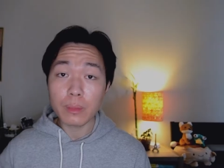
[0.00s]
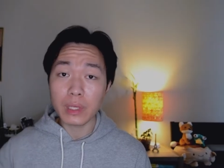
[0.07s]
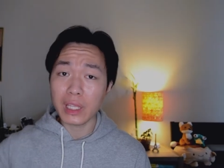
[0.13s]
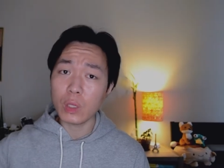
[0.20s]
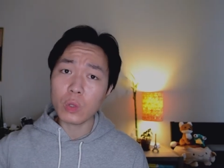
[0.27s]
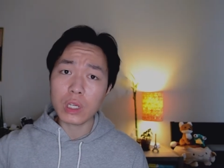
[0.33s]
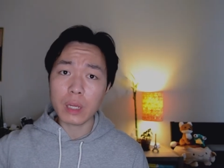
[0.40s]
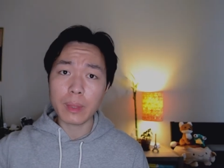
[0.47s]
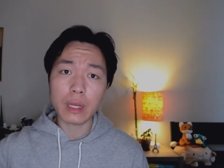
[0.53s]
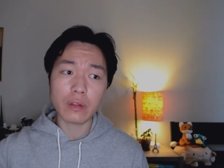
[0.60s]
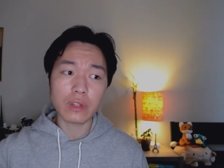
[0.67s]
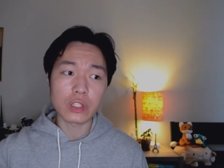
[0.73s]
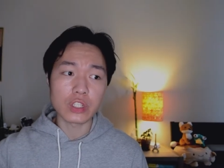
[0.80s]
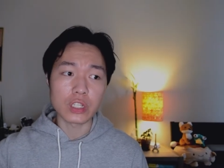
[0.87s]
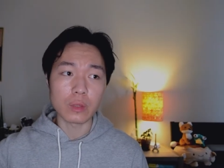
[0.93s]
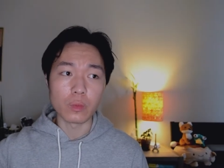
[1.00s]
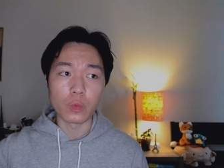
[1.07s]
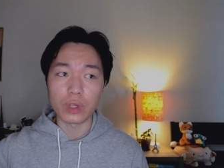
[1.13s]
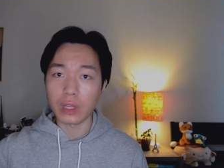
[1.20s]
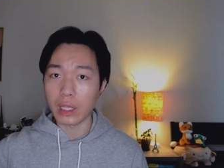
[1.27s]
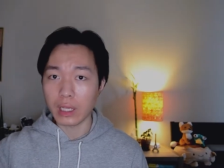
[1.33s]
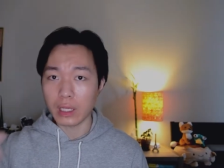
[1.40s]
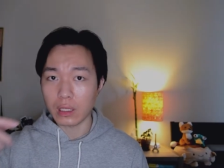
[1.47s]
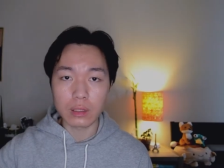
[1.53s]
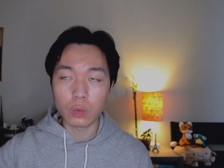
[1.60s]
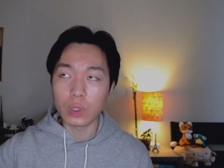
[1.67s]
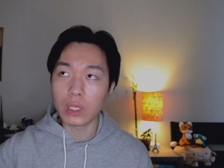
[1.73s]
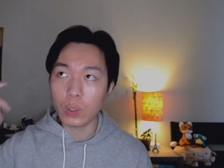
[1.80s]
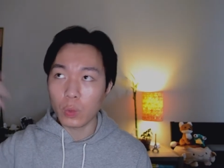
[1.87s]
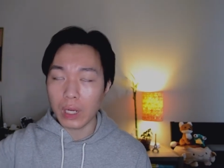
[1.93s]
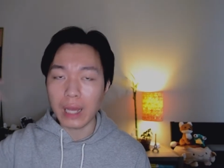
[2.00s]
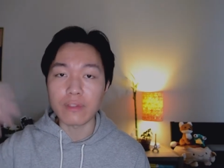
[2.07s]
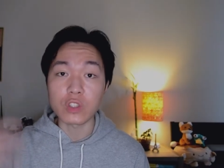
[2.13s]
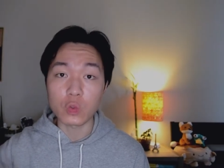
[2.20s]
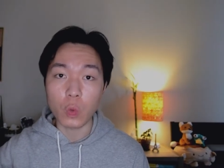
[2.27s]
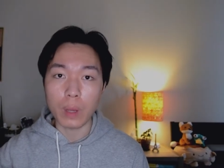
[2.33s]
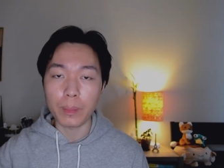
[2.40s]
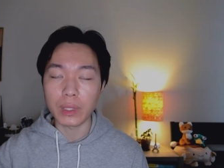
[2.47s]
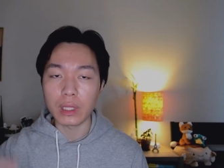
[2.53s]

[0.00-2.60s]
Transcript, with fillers: but he would come out of the gym with like, well, he would have sweat,